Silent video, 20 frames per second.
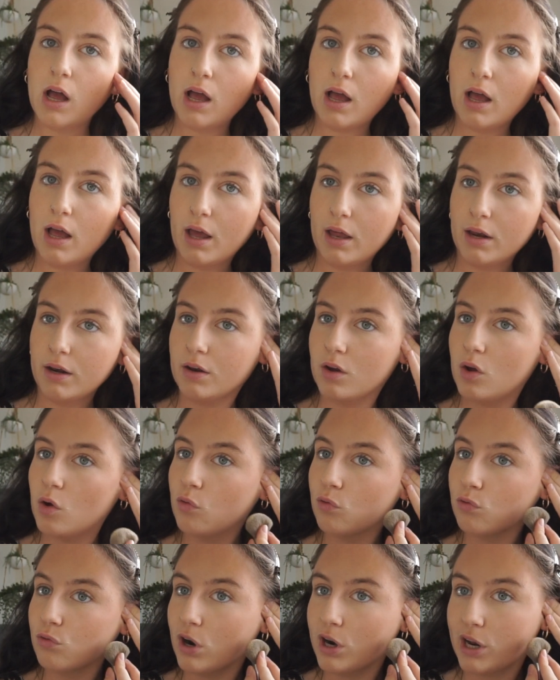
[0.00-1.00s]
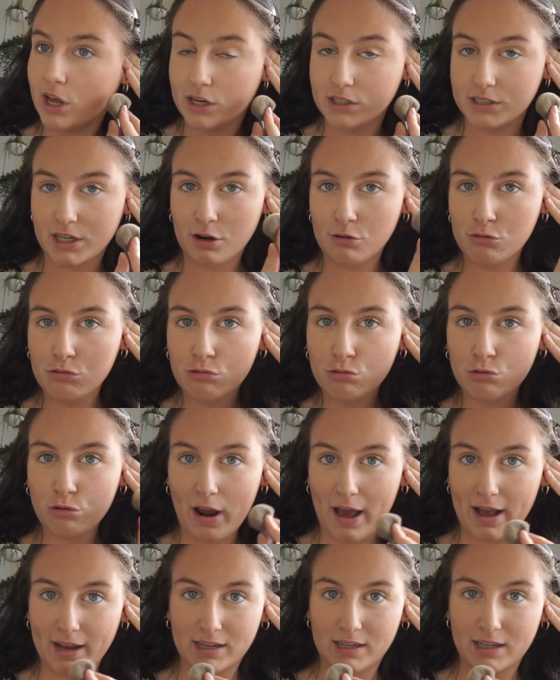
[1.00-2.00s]
and run it
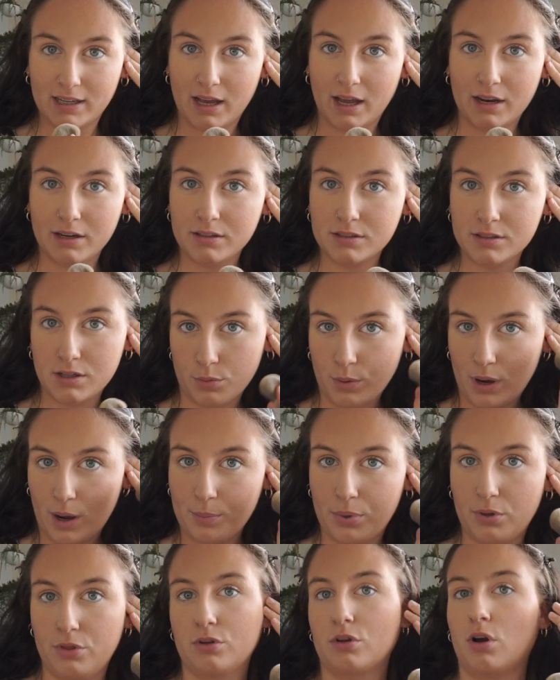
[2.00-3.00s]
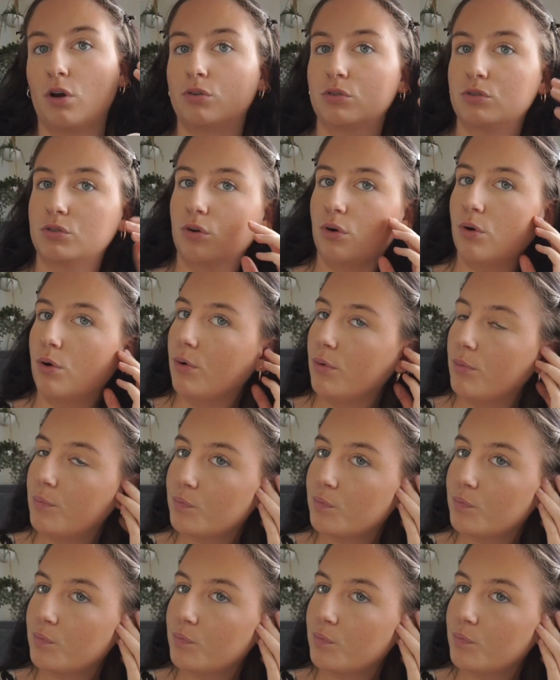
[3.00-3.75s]
directly under where I put the contour.